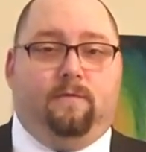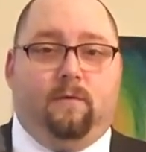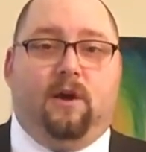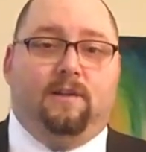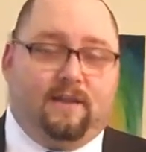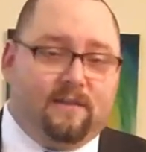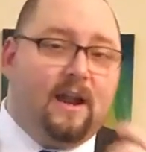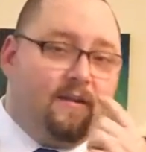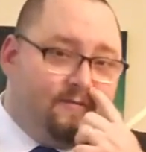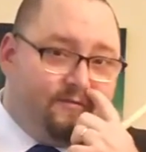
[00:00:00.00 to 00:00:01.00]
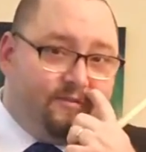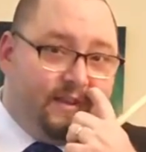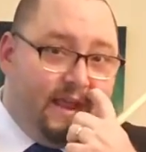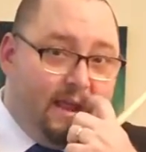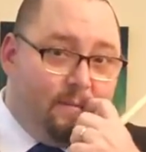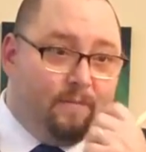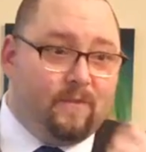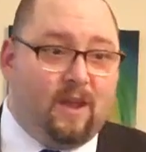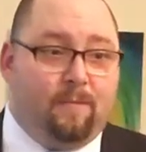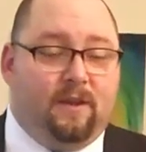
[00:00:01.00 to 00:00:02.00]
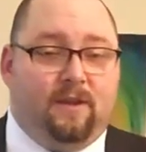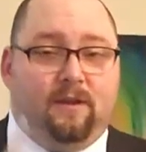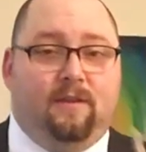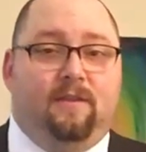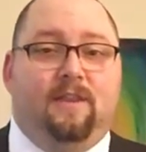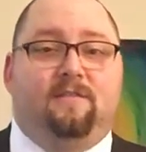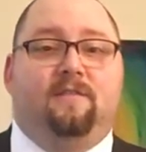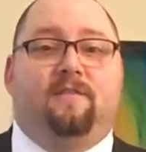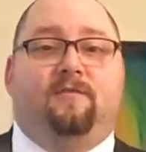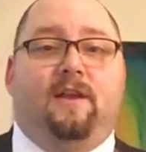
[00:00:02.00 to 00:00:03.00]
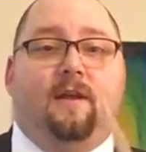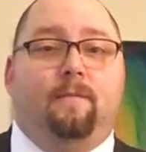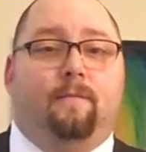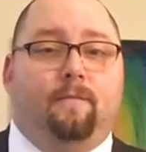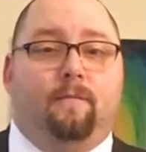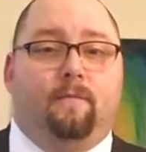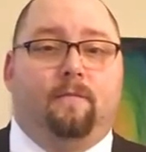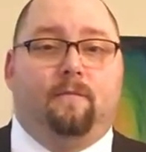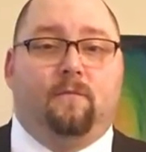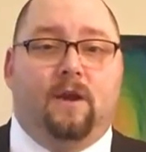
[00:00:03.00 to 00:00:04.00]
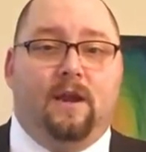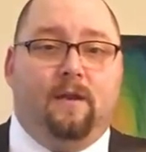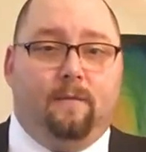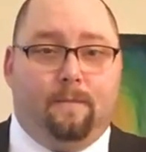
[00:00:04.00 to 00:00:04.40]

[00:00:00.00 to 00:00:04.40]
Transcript: well, that's not a flam. I mean, this is a flam, right?